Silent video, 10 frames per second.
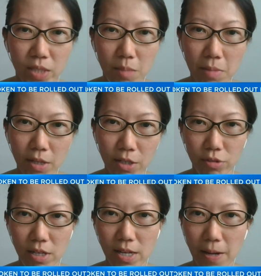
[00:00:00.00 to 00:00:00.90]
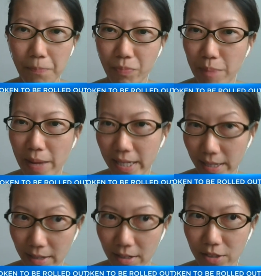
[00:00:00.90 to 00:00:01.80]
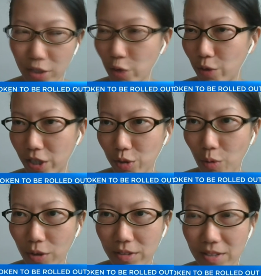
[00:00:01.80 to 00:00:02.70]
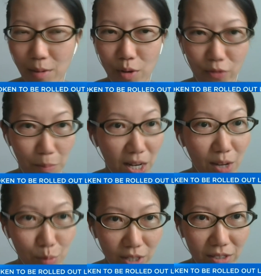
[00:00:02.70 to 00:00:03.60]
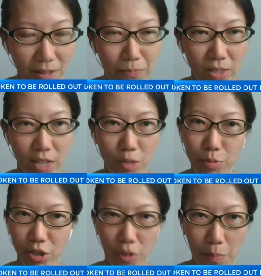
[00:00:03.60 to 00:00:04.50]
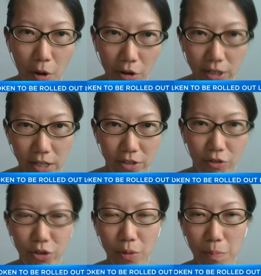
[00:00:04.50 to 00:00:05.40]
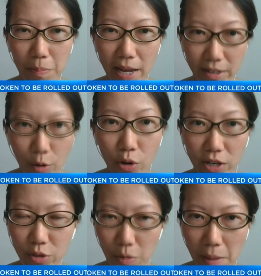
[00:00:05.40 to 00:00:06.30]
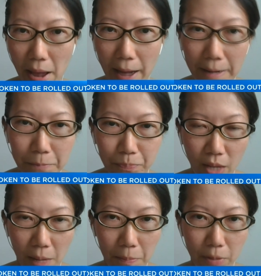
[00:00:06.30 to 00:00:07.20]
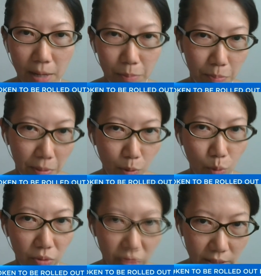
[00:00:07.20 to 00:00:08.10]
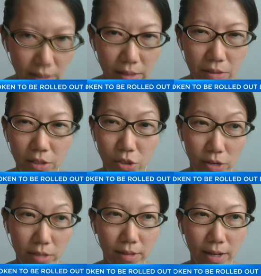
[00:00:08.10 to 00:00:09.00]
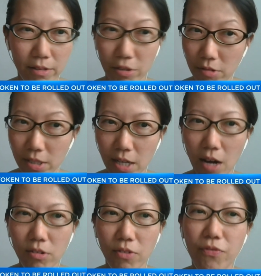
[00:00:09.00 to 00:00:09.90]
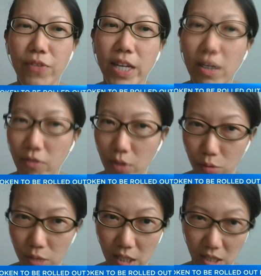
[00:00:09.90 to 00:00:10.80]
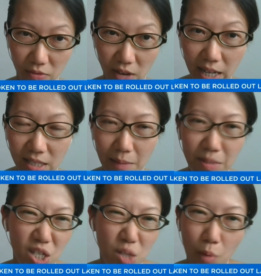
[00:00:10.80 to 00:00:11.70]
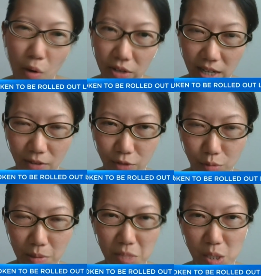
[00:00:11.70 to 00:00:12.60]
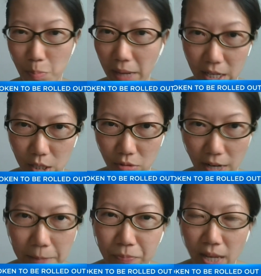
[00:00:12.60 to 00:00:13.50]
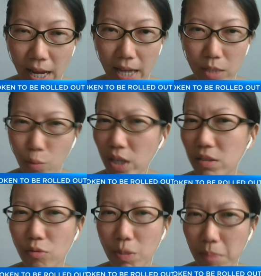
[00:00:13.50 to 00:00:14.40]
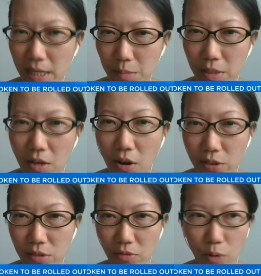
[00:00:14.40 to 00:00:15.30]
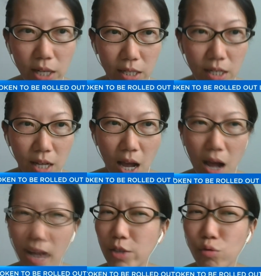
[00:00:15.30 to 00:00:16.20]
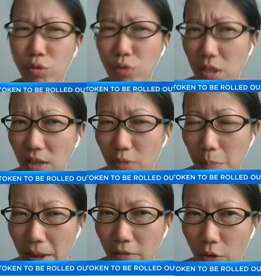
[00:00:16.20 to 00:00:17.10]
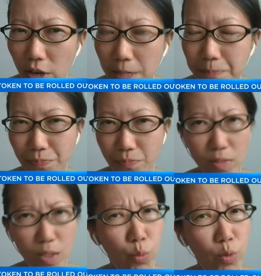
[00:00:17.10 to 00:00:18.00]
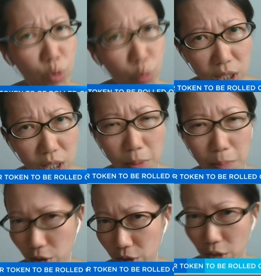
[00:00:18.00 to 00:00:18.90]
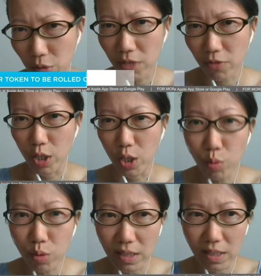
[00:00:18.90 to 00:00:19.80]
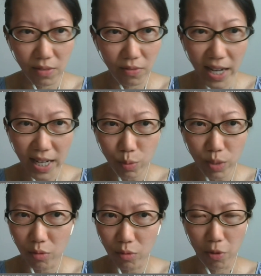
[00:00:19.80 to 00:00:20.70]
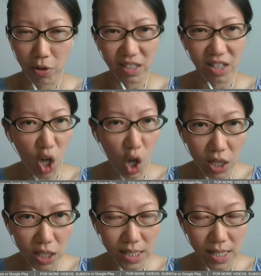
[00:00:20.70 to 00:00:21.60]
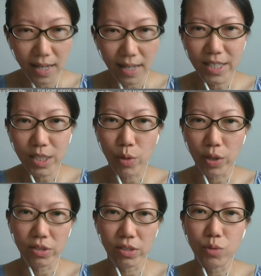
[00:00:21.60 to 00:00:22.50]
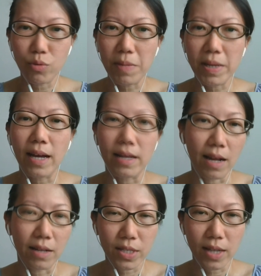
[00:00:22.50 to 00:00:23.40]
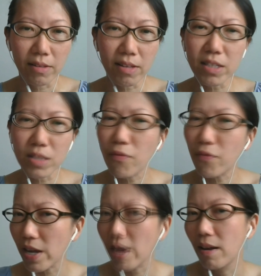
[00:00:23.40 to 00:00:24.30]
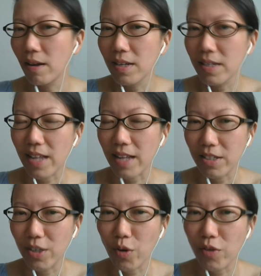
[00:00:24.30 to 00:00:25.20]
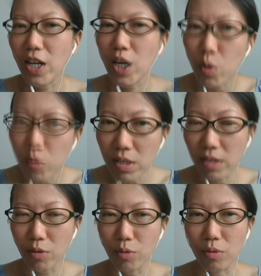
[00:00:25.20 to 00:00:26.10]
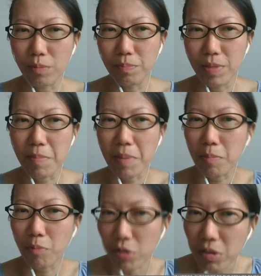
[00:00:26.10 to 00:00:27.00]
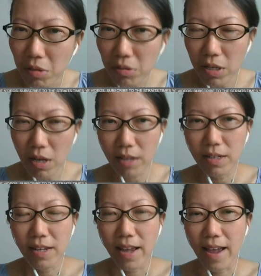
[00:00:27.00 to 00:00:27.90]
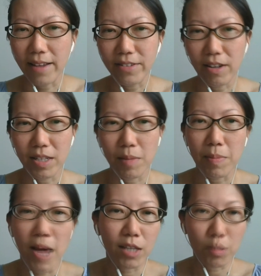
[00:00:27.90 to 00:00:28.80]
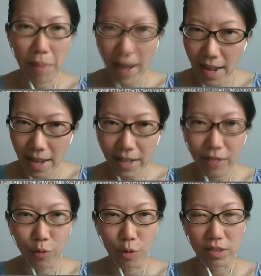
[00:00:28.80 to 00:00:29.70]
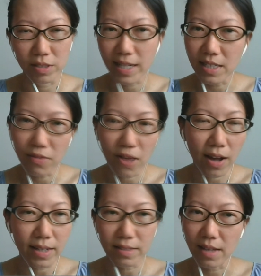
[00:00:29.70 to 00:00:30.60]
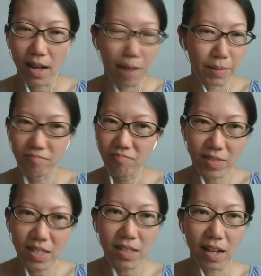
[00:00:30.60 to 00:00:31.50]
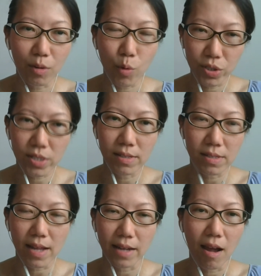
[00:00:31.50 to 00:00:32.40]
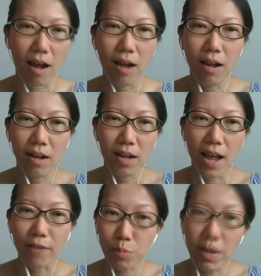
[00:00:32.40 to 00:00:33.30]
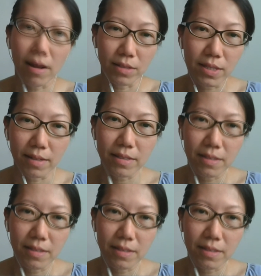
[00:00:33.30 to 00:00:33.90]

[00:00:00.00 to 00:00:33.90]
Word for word: similar to the um, banking security tokens that we're familiar with, that you put in your pocket on your and or in your bag. Right. Perhaps people will resist the TraceTogether token out of fear of losing the device. I mean, it's small enough to be misplaced, right? And what is the replacement cost of one? Uh, and do users have to pay for it? Will users be prosecuted for losing the device without reporting the loss? These questions remain unanswered. I think it's fear that, you know, if they lose it, they will, they may be prosecuted and uh, they may be asked to pay for the second device. I mean, these are questions that uh, have to be answered.